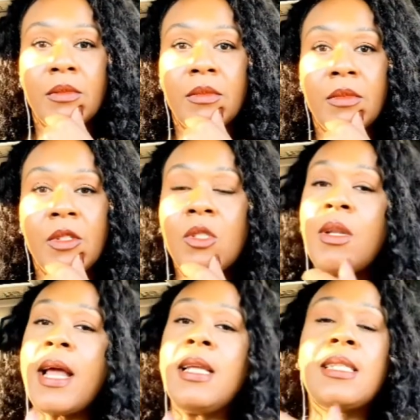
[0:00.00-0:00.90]
So
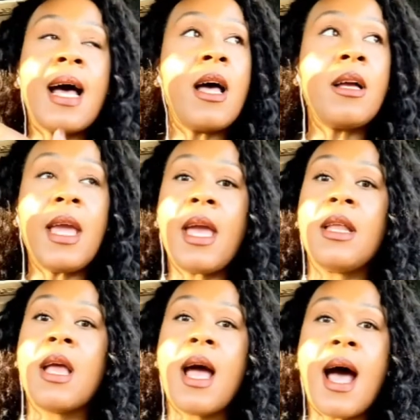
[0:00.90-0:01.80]
ladies, I
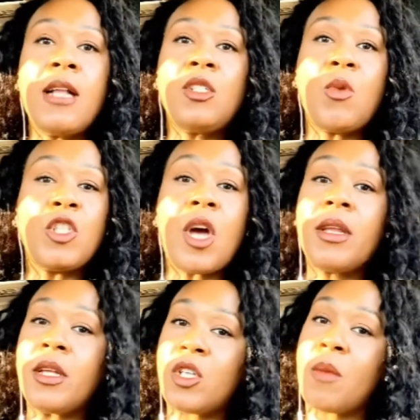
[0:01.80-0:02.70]
just want y'all to
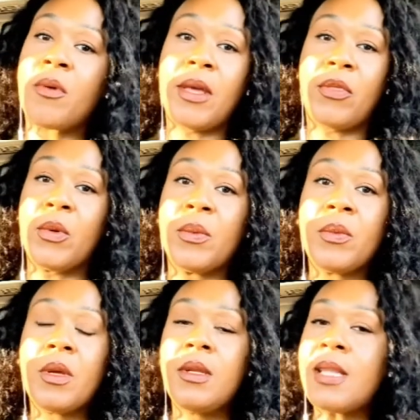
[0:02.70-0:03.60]
get y'all breakthrough.
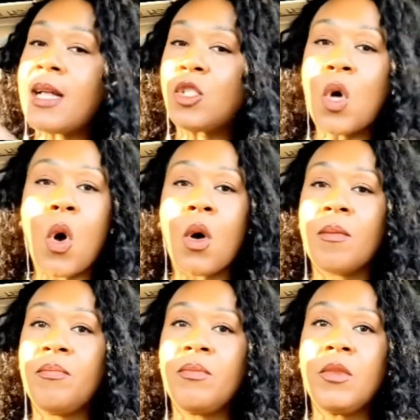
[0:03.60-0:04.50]
That's all,
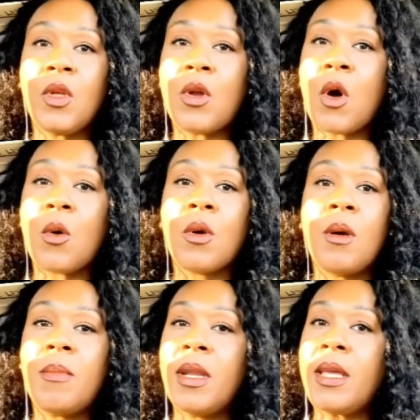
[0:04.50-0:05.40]

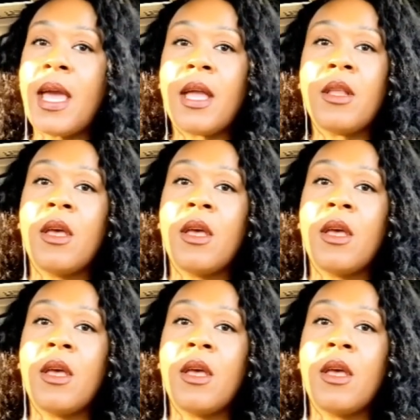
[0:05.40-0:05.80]
But again,